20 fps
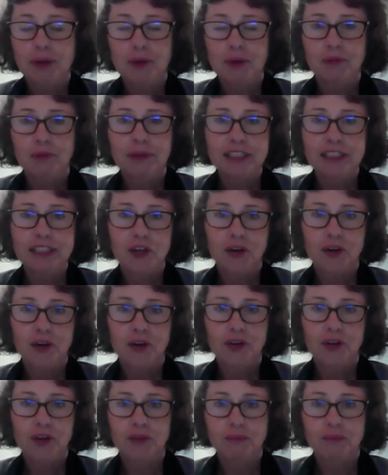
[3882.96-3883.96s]
we
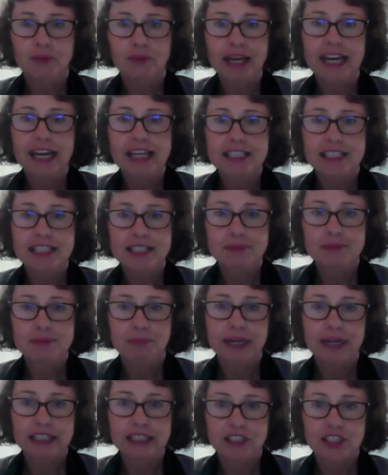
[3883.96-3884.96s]
know as
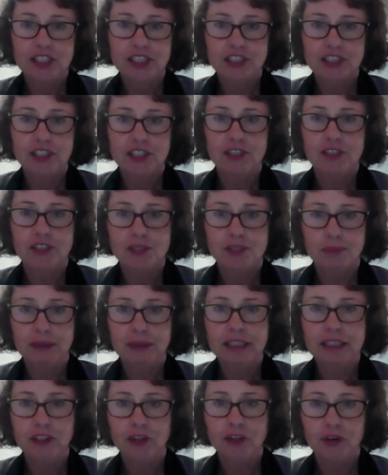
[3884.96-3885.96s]
practitioners,
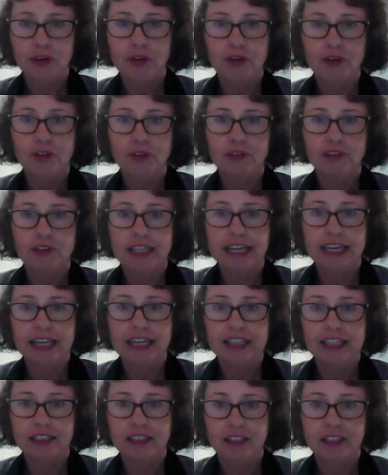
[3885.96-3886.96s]
we know
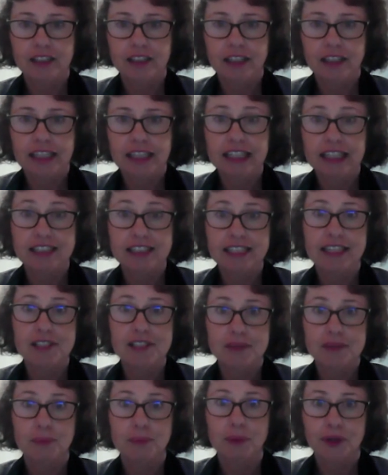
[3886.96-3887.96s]
that it
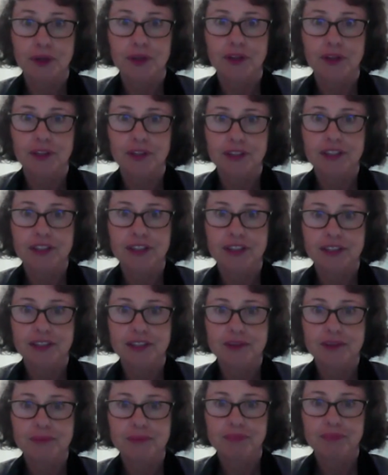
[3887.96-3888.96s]
does work.
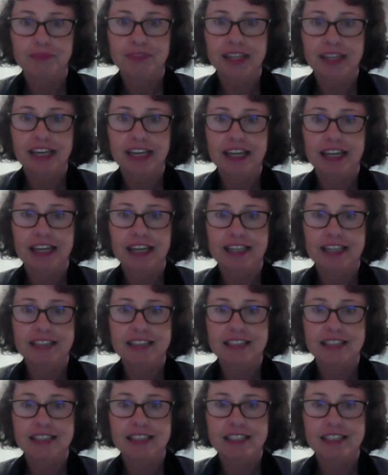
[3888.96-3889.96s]
Mm-hmm. And
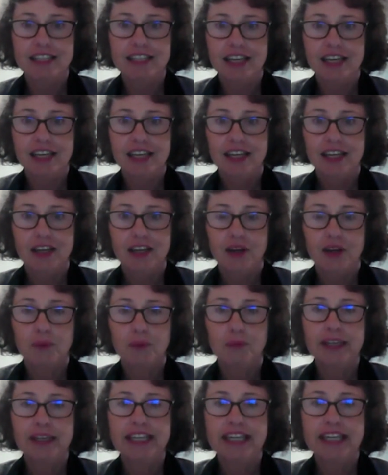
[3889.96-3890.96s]

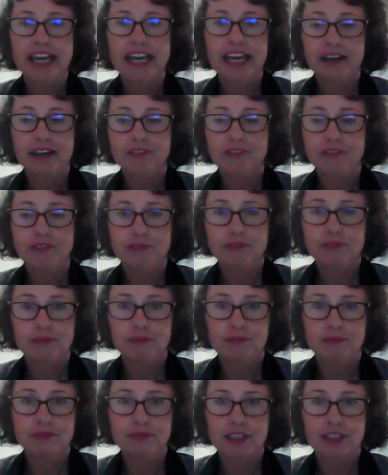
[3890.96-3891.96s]
we have
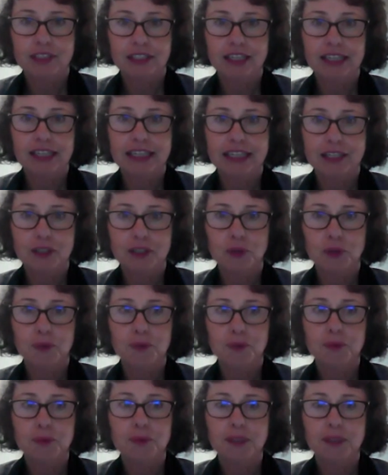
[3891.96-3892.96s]
the
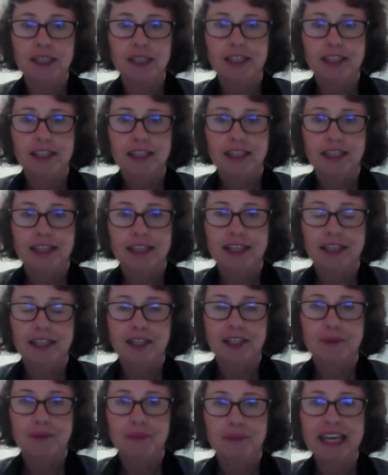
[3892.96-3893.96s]
clinical
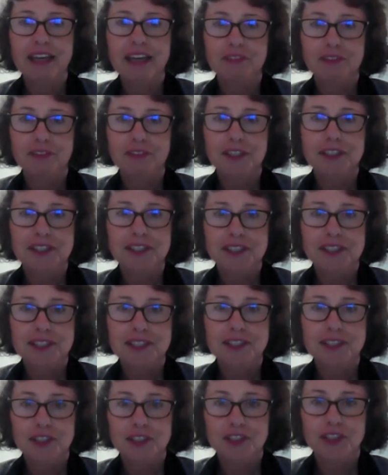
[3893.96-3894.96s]
evidence
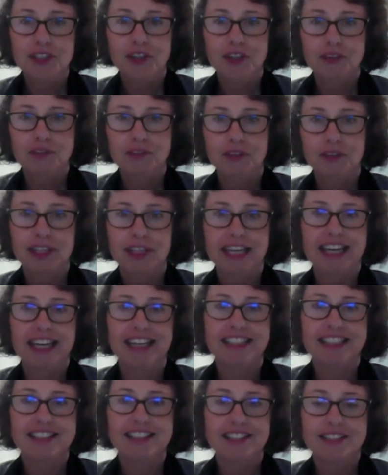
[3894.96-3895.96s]
to show for
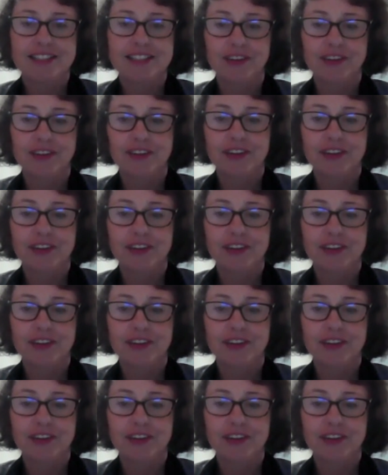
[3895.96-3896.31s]
that. So,